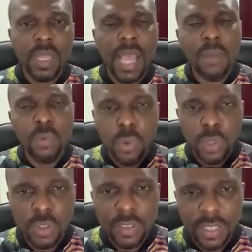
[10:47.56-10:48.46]
and we will
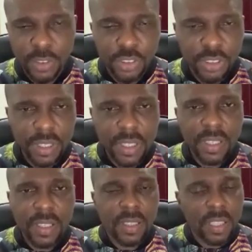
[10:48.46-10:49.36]
teach.
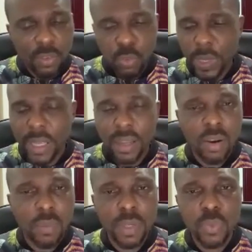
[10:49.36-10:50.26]
This week,
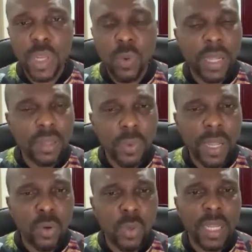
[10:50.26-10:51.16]
coming week, we're
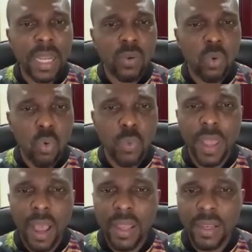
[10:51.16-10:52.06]
looking at who
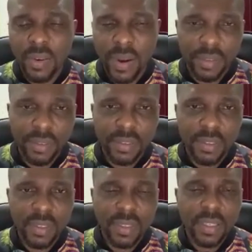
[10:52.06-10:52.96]
we are in Christ.
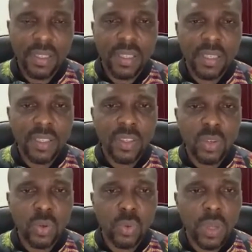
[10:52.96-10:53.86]
You
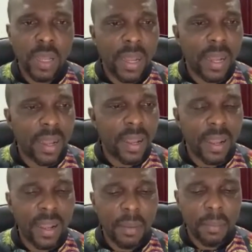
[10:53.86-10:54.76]
know,
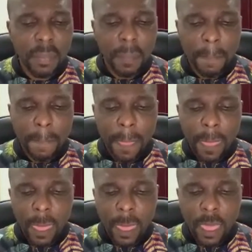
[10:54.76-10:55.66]
I'm
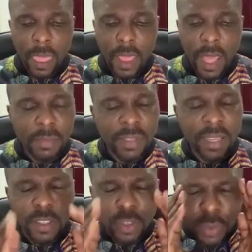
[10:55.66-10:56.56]

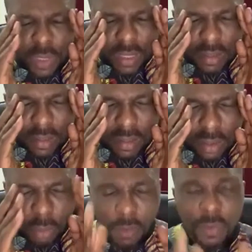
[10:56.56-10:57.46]
telling you, it's
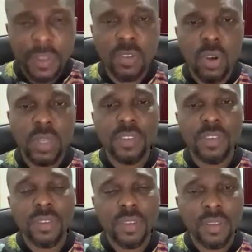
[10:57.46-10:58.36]
some of the things God
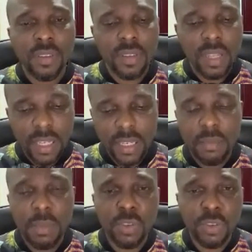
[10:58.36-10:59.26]
is
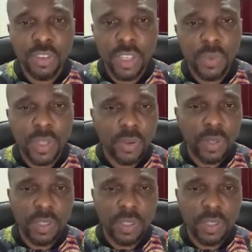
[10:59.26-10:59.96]
leading me to share with you